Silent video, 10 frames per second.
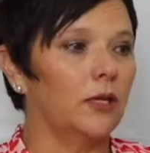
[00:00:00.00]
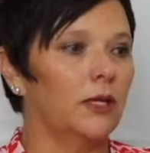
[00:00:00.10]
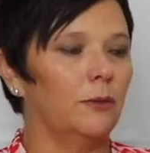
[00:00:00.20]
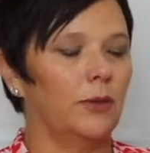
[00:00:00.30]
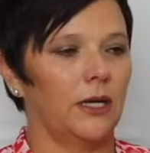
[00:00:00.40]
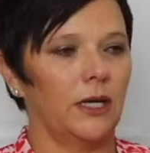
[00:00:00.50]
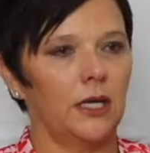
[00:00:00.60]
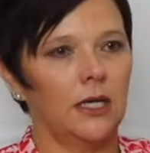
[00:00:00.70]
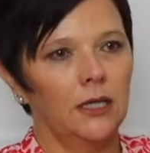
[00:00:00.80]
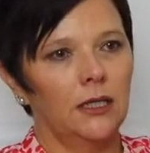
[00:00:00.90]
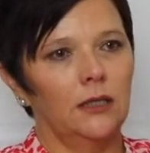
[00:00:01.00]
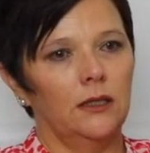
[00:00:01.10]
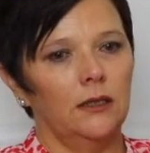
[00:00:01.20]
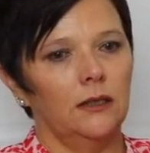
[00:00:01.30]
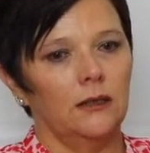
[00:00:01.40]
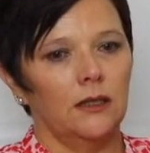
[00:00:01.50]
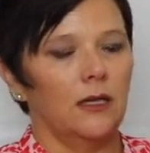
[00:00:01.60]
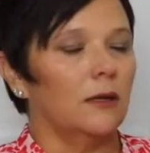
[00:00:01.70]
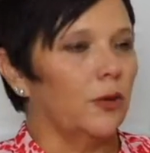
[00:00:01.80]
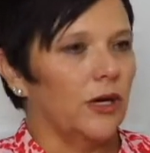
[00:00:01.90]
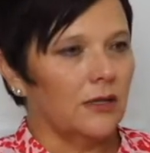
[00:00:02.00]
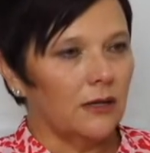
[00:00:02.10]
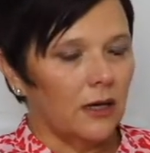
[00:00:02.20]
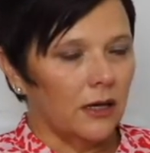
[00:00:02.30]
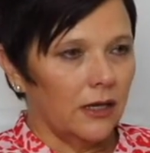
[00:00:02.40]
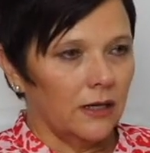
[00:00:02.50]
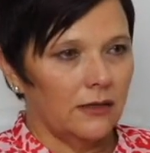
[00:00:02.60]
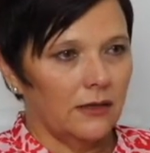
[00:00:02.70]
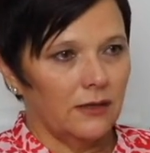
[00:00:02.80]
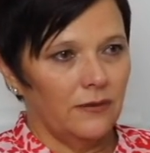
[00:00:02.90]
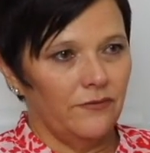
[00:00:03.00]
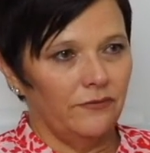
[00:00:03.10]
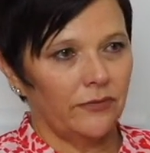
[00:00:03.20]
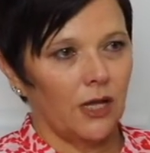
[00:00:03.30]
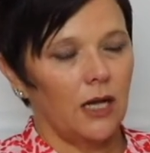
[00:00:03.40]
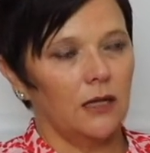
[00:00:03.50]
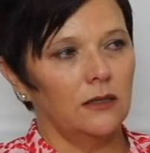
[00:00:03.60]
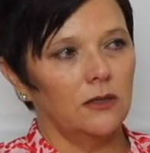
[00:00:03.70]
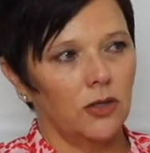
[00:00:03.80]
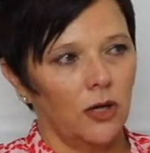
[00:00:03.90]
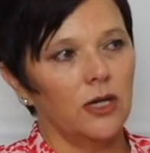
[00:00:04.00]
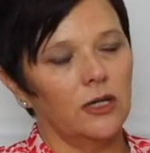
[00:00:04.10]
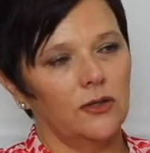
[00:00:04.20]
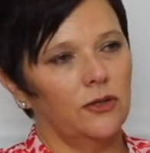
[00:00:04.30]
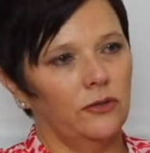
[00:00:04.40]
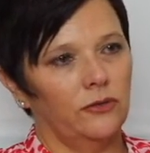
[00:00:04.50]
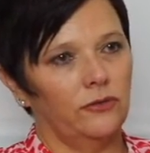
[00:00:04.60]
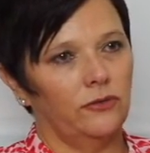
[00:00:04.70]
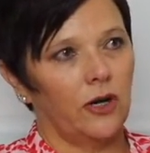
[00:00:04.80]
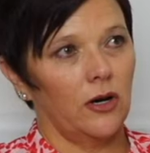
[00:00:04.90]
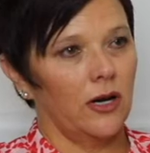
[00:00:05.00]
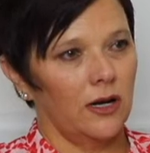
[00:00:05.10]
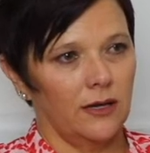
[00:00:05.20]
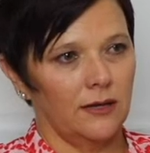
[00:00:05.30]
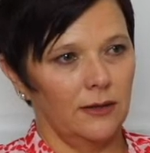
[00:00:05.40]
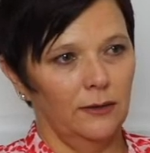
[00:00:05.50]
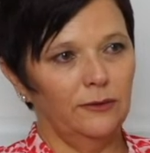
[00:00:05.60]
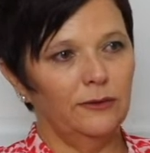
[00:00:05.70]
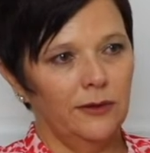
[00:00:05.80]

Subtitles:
really be in the present, I guess, and don't get too far ahead of yourself.